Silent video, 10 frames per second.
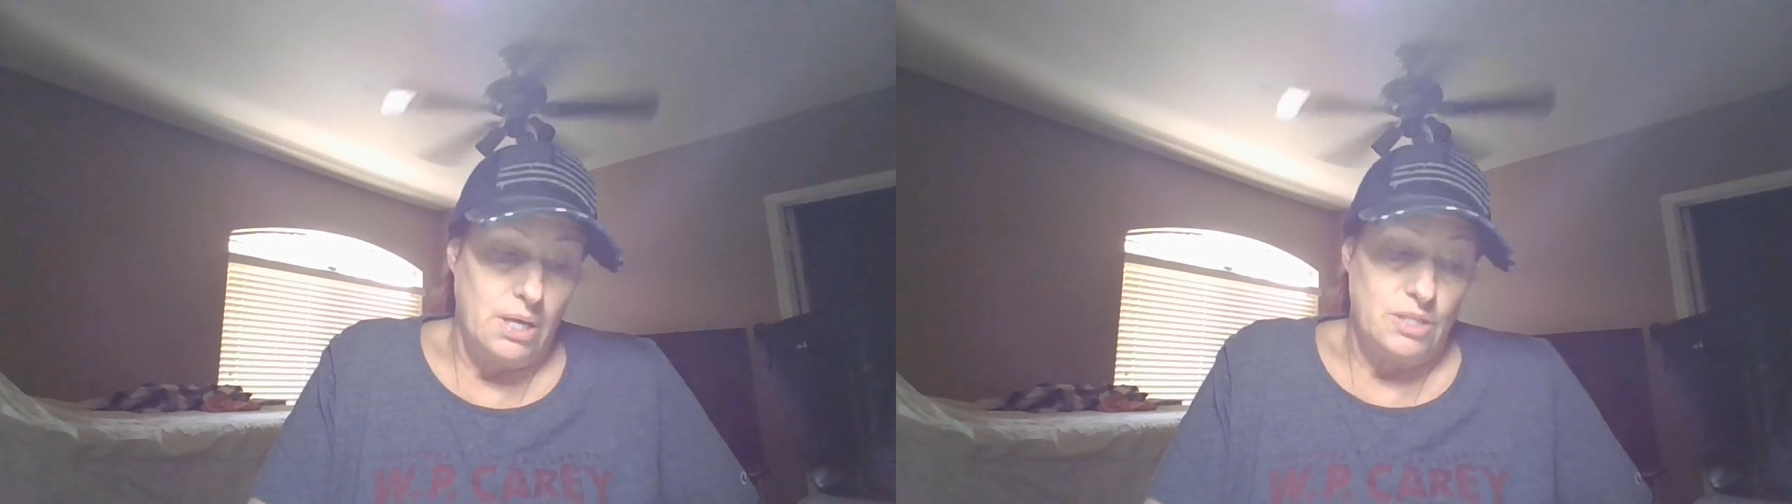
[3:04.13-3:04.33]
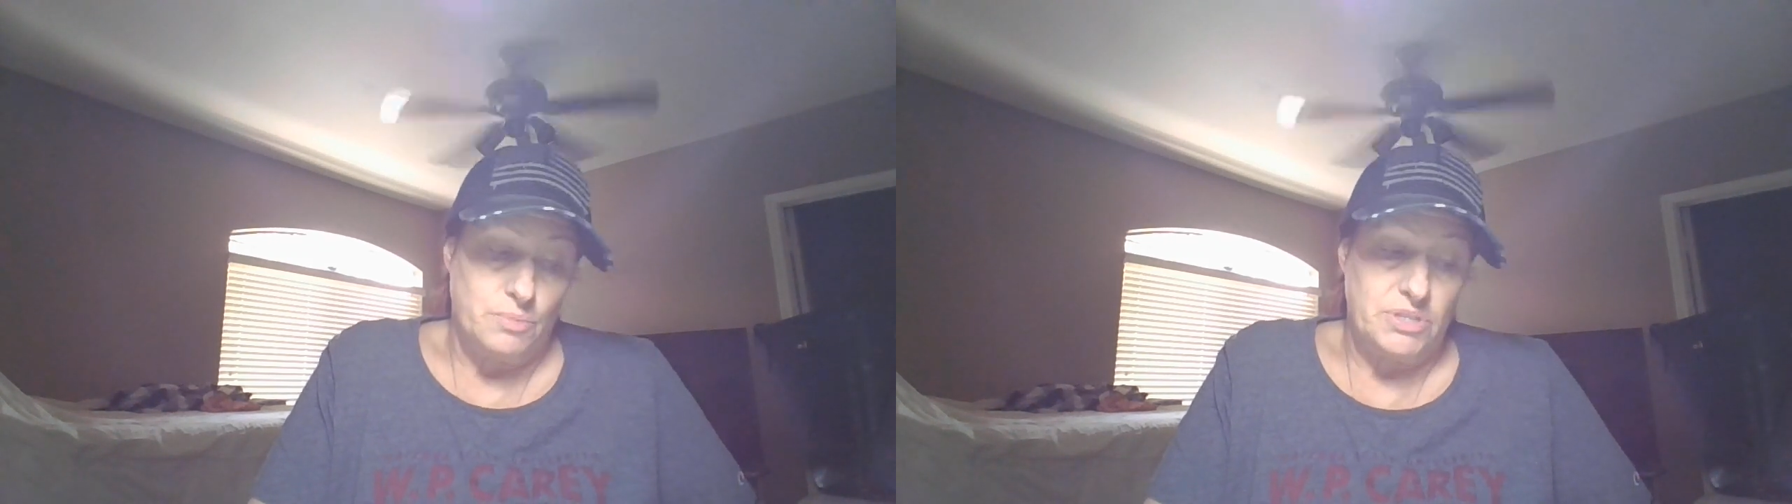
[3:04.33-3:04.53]

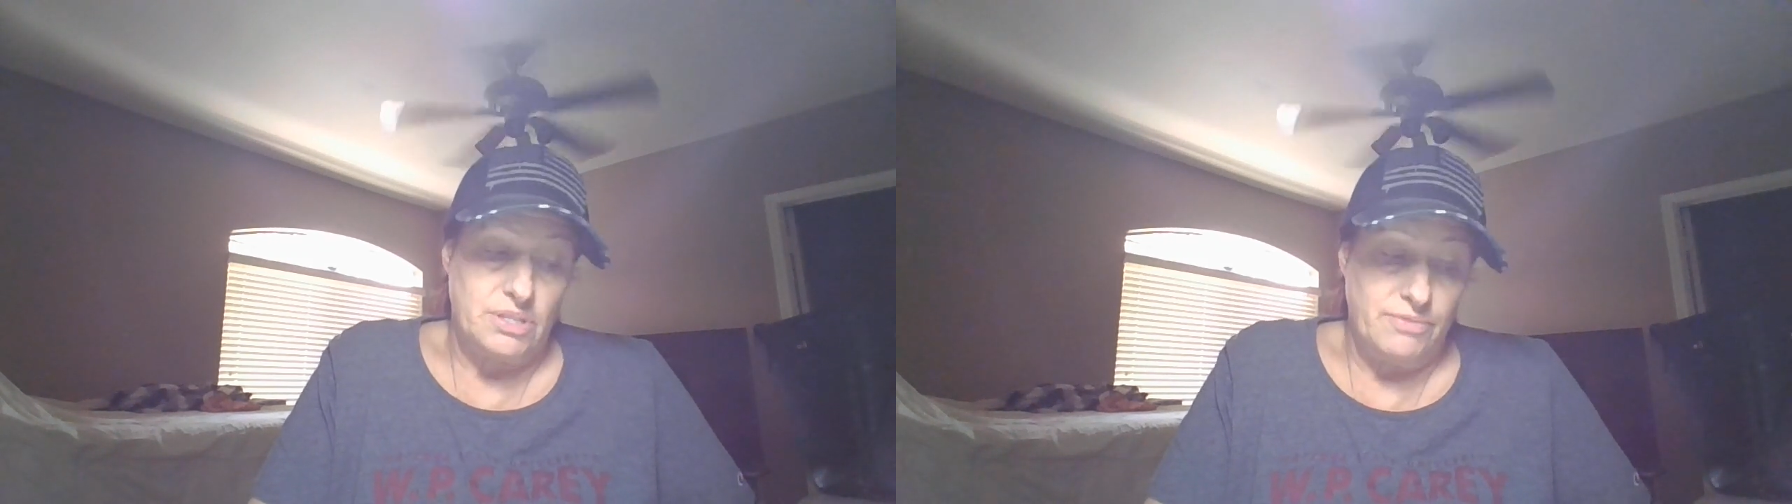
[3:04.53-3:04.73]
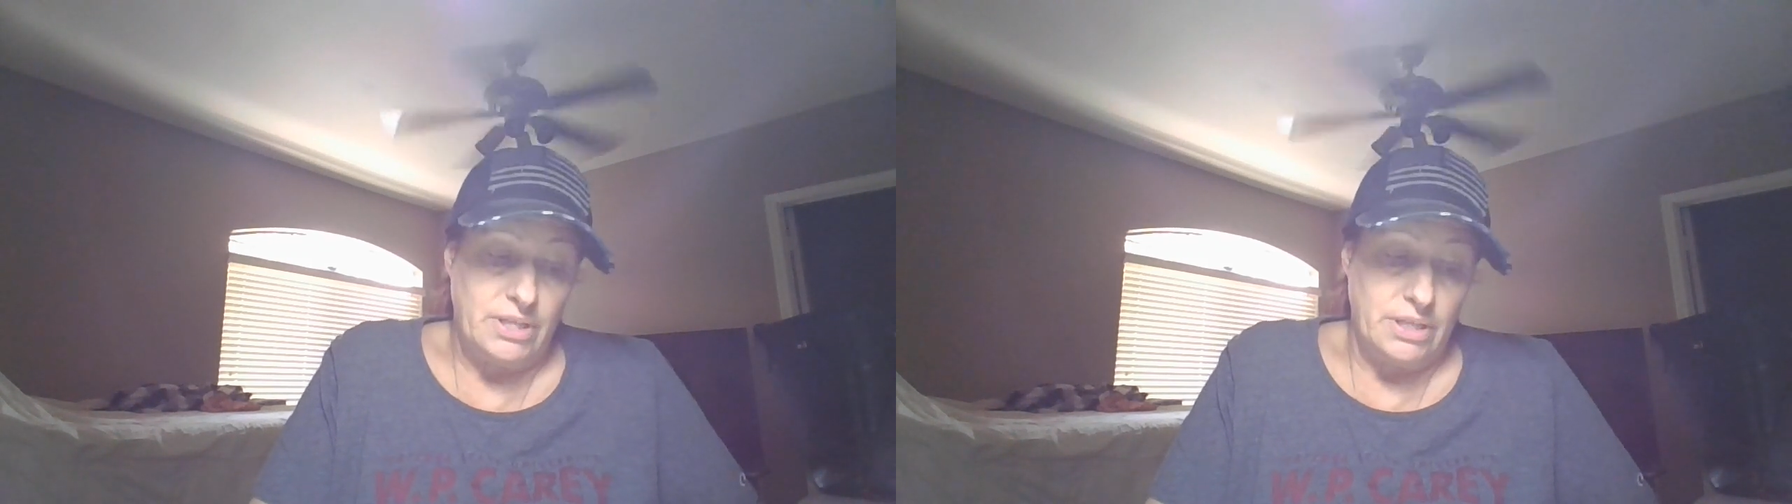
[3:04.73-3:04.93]

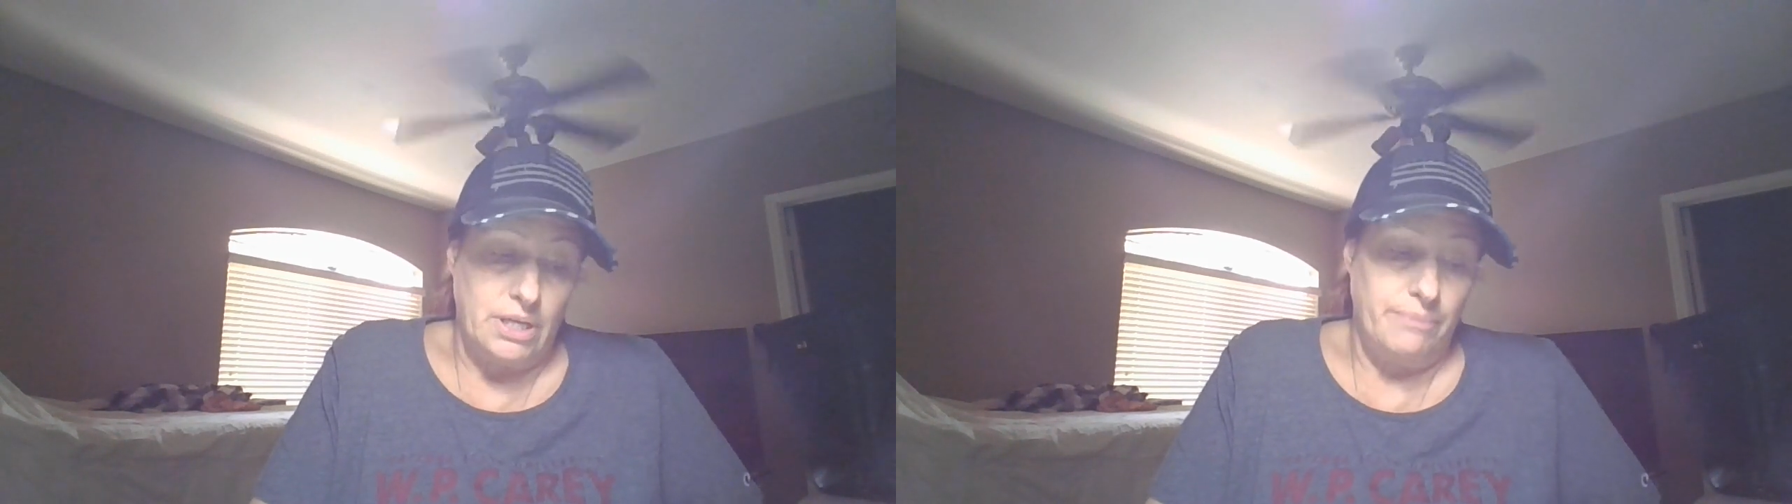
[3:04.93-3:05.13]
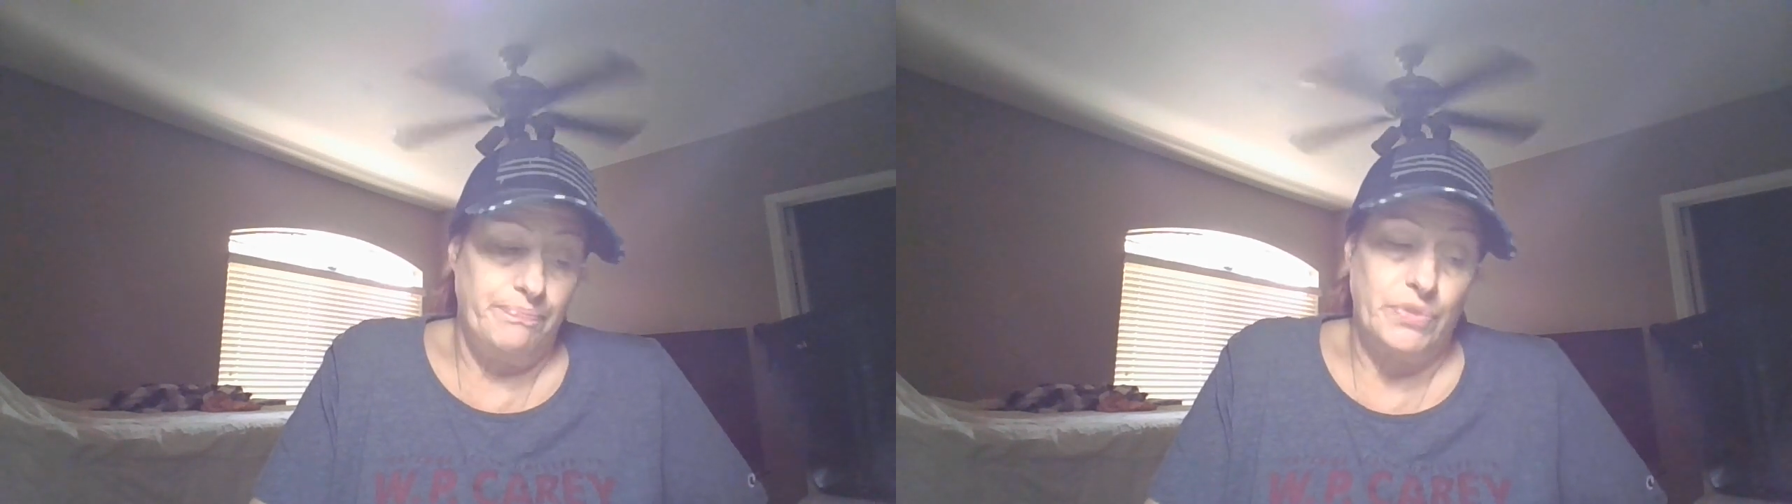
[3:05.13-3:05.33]

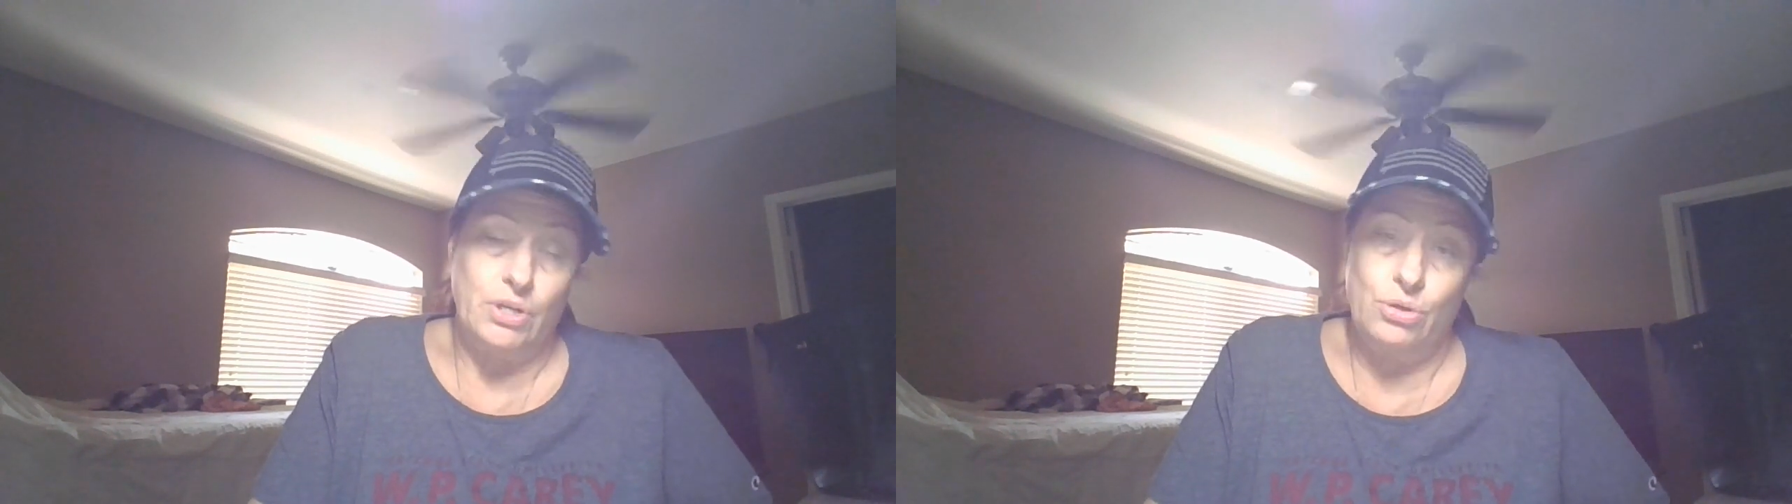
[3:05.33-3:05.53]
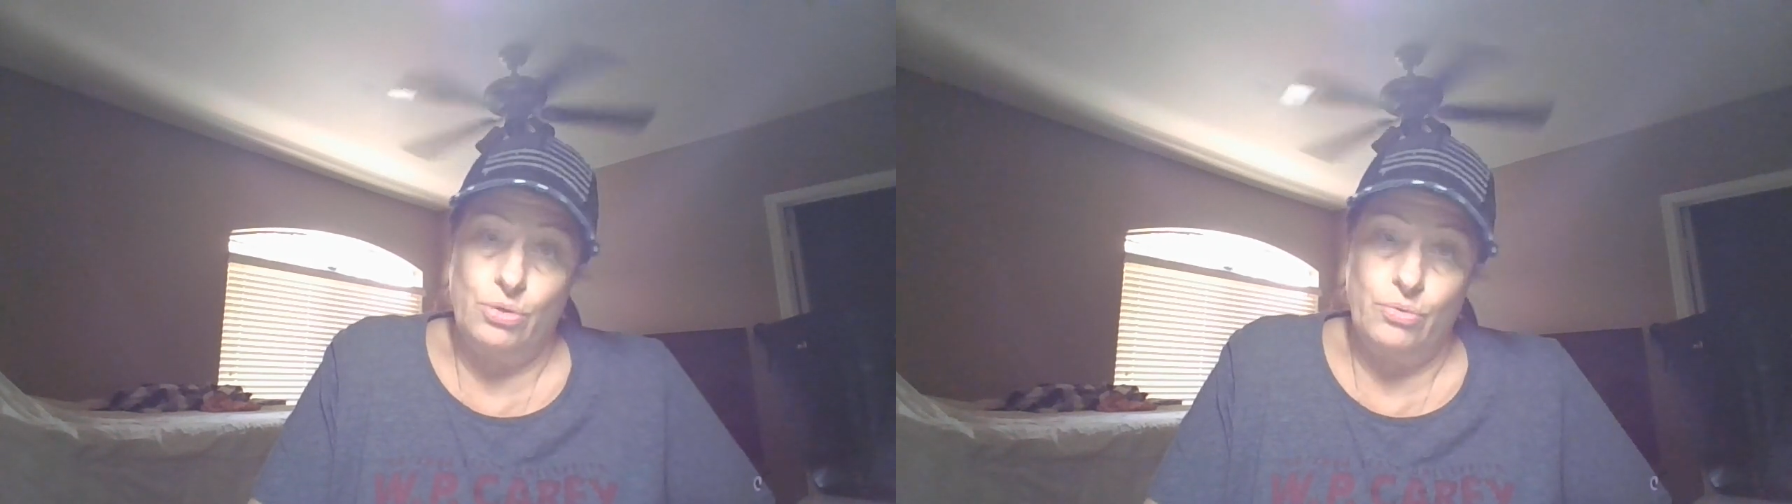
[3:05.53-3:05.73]
Specifically, the
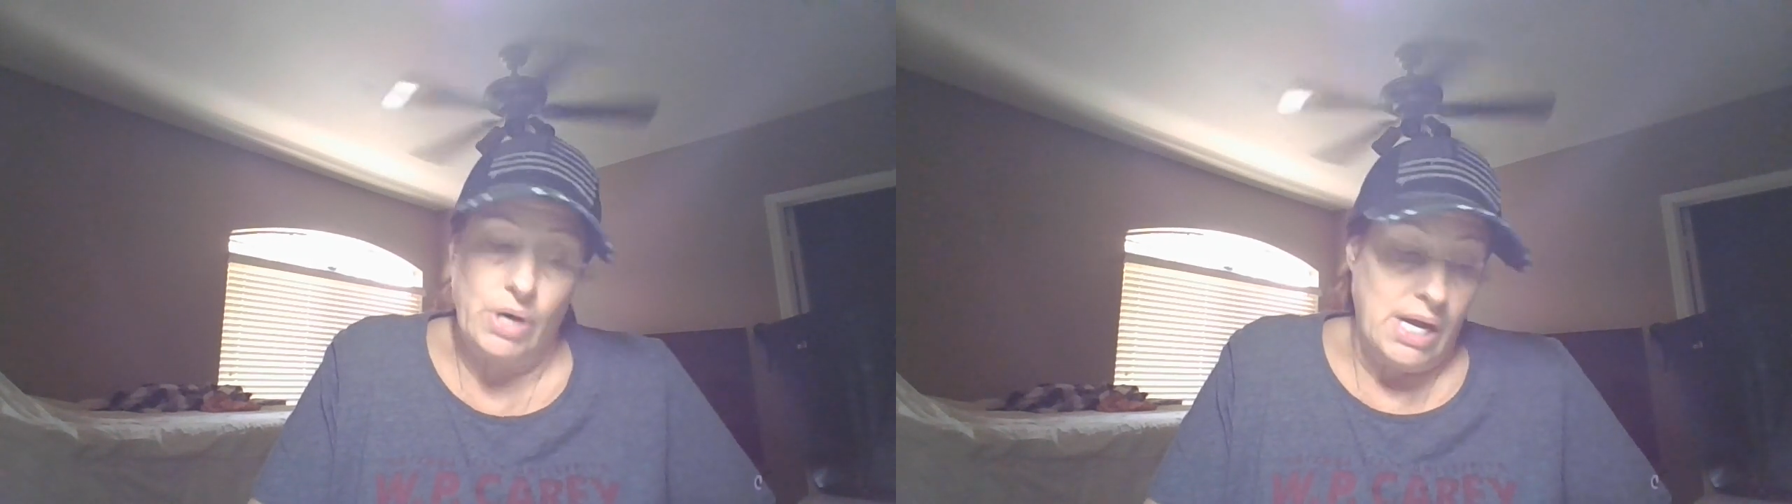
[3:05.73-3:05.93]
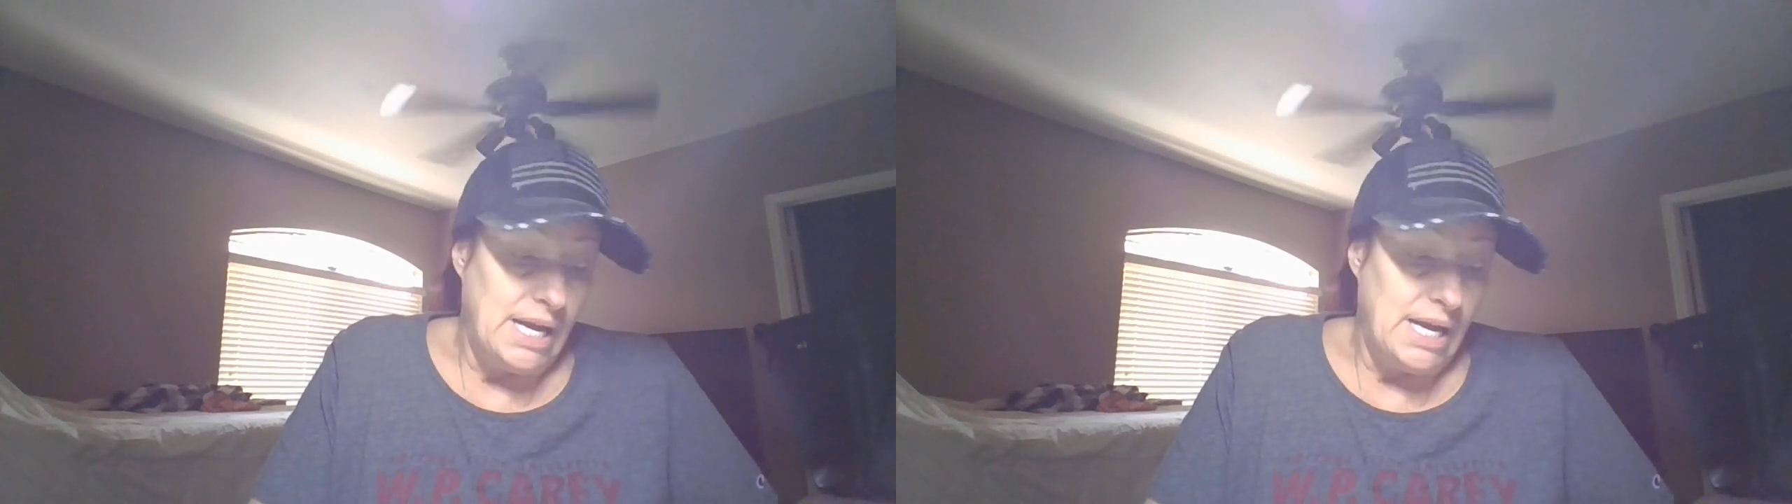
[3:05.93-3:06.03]
WHO